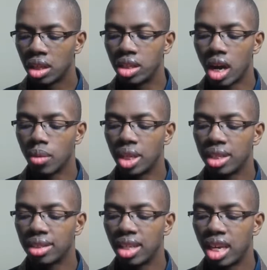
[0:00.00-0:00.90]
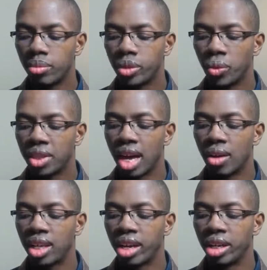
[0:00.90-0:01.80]
The Dharma is named
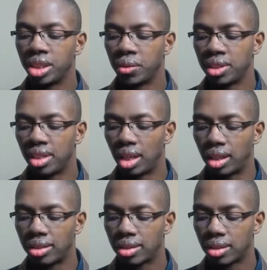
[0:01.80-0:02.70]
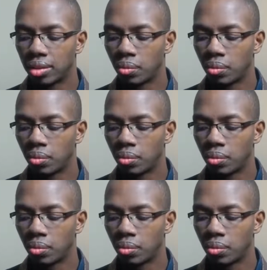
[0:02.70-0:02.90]
without characteristics.